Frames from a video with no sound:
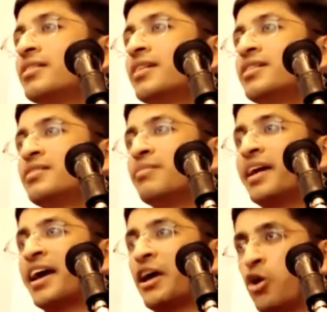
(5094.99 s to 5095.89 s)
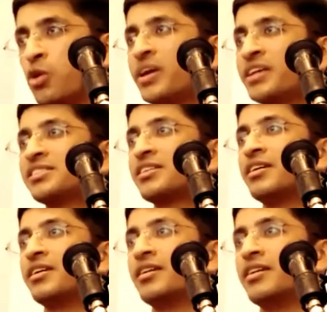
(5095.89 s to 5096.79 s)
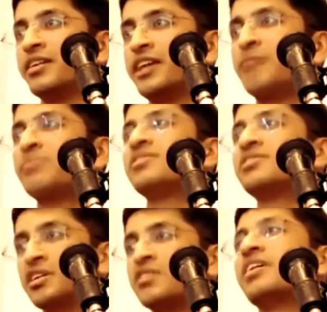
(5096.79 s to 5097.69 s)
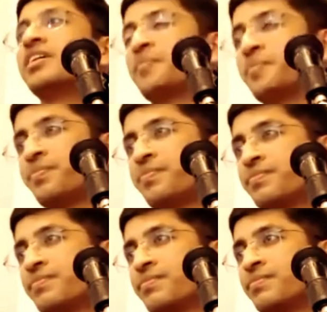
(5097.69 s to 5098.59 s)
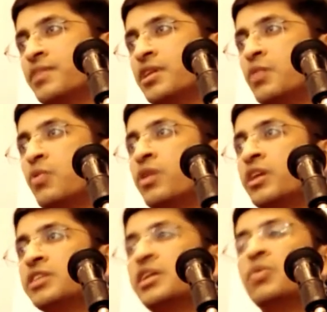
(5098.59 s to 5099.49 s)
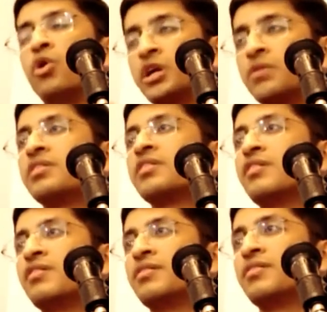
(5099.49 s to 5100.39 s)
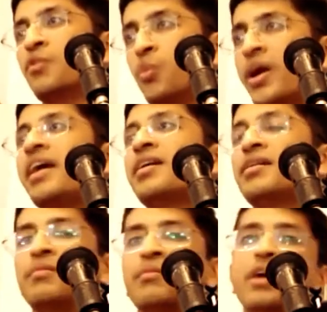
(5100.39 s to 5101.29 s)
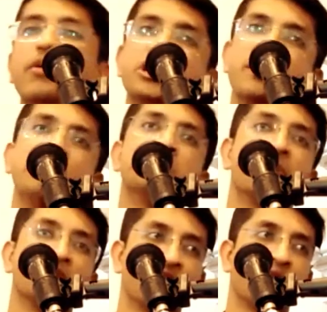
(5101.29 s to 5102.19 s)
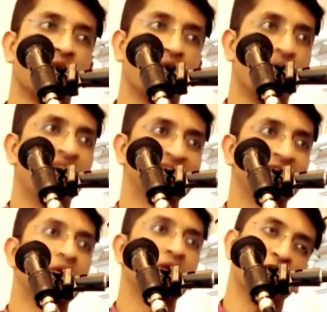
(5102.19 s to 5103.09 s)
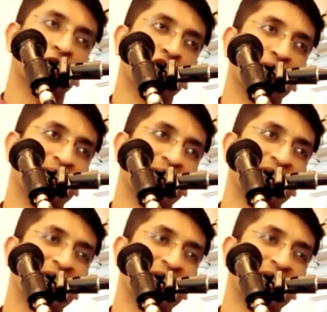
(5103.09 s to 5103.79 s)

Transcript: that may I always keep serving the devotees in whatever way my worshipful spiritual master wants out of me.